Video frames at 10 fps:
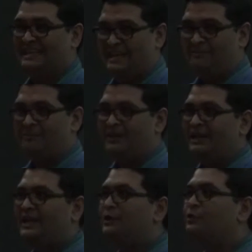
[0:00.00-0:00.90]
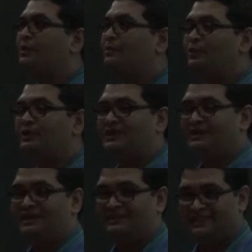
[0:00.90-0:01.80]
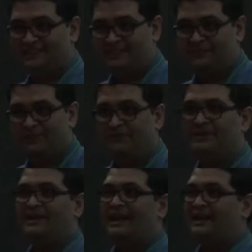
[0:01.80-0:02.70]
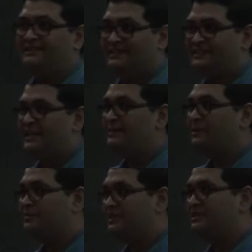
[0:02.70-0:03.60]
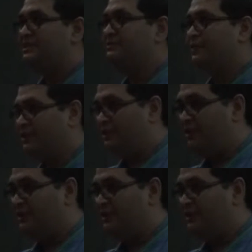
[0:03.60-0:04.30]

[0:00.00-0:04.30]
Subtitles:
game into a more successful and sustainable business for the long